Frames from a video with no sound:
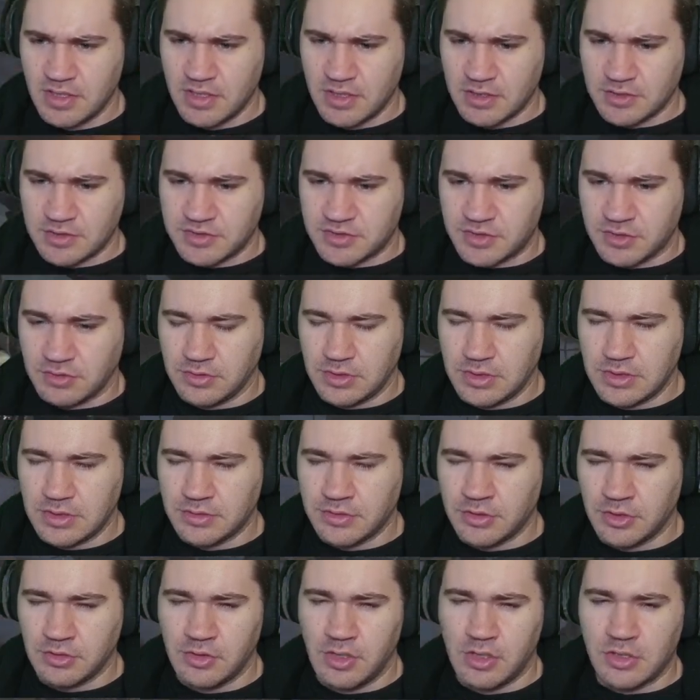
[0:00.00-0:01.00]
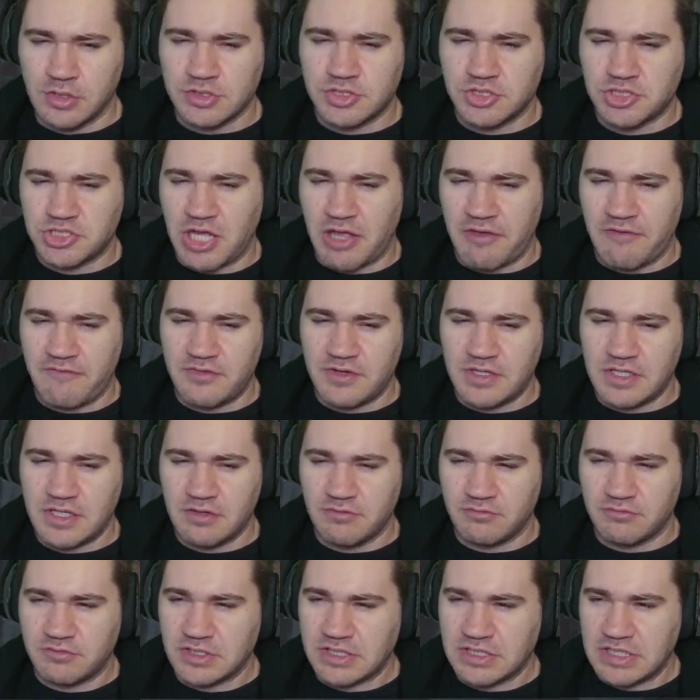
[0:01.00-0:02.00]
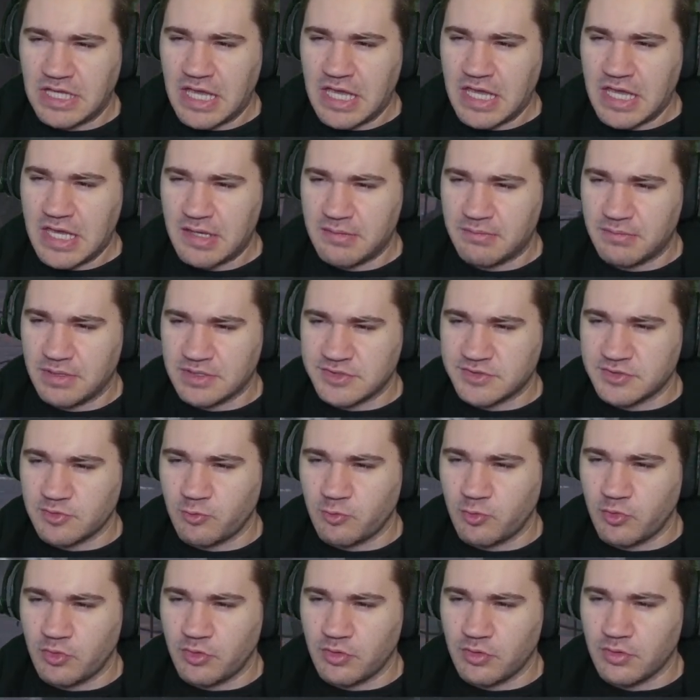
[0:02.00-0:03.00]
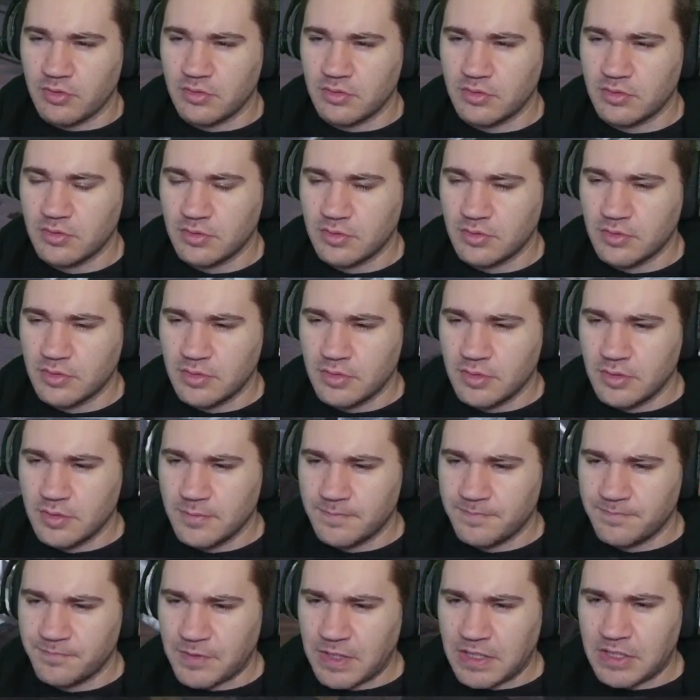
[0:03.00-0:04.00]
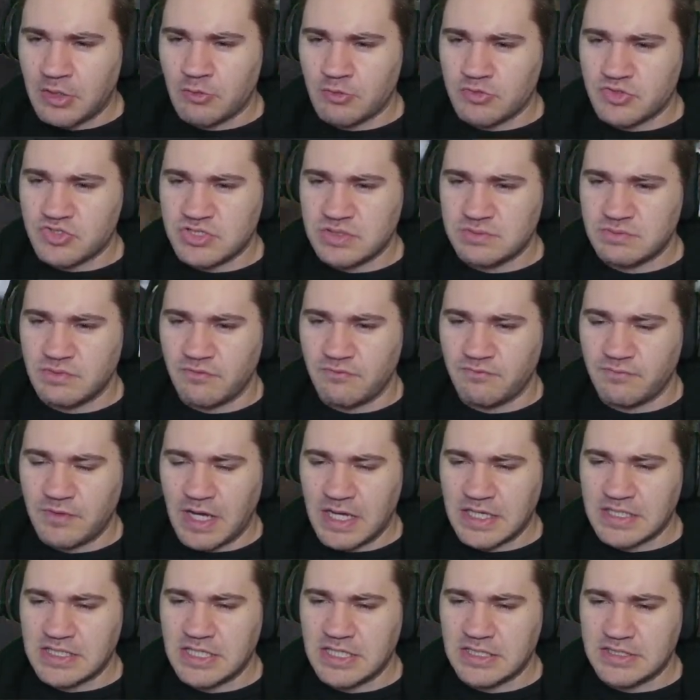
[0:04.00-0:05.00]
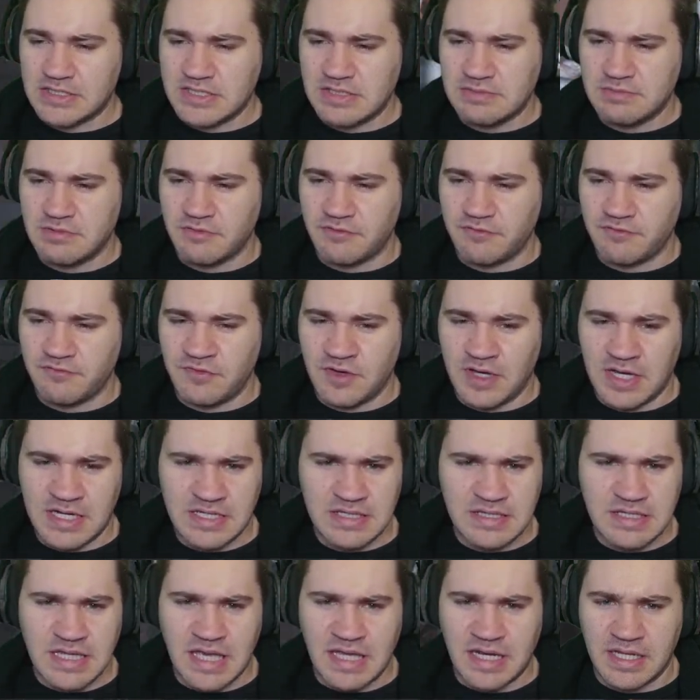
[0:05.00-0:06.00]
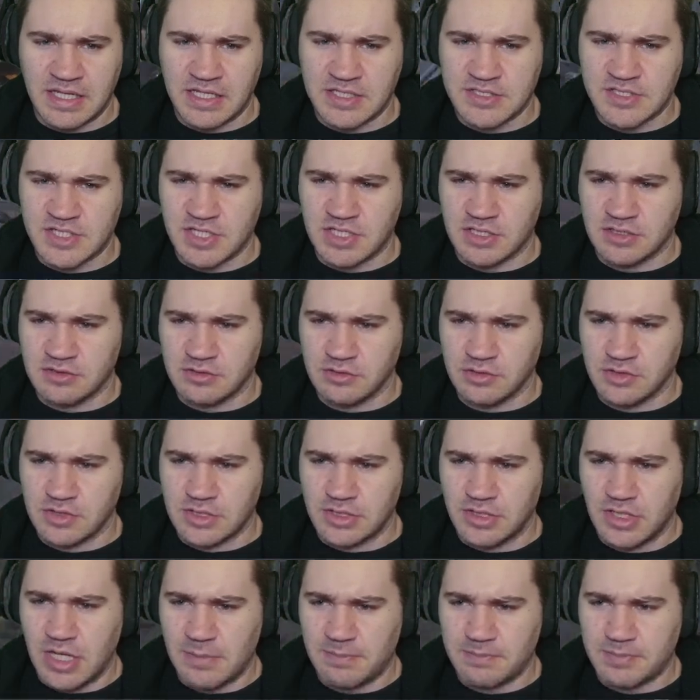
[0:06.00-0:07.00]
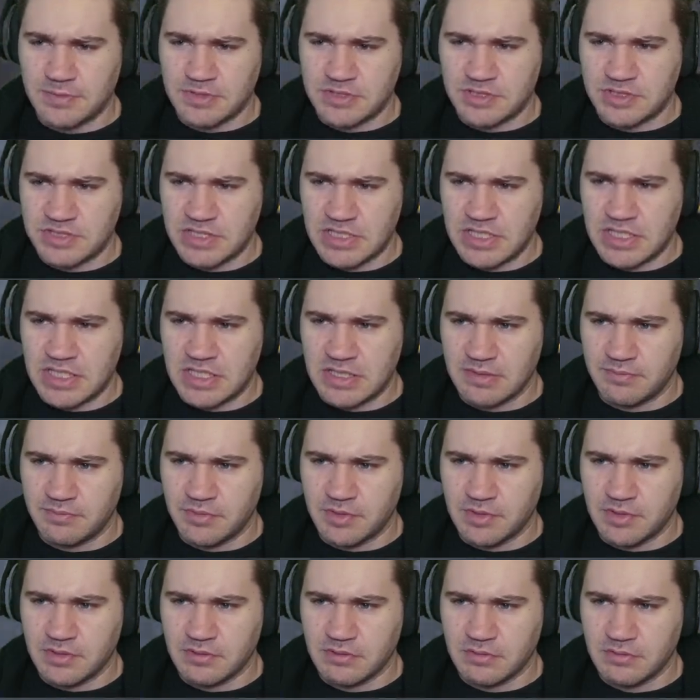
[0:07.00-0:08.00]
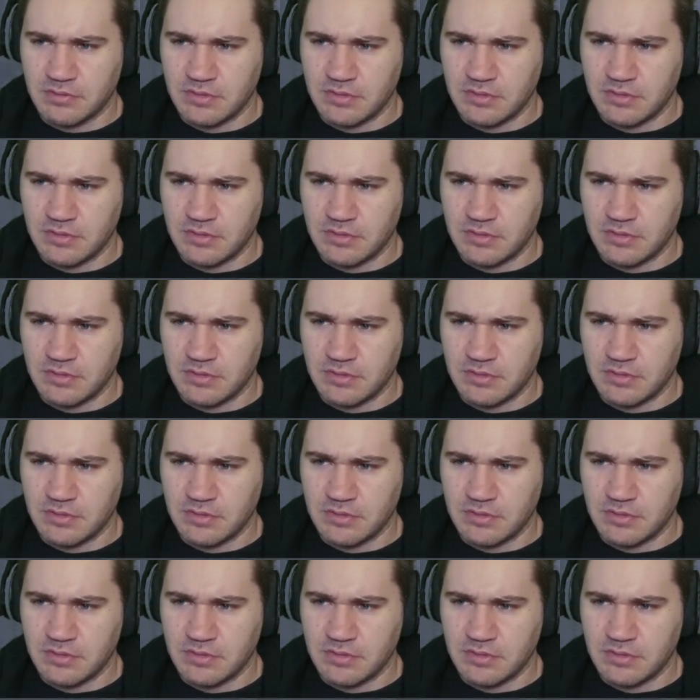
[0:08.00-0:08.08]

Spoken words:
just the longevity of the game, as it were. I can't seem to find that. I guess I could look it up and see, but...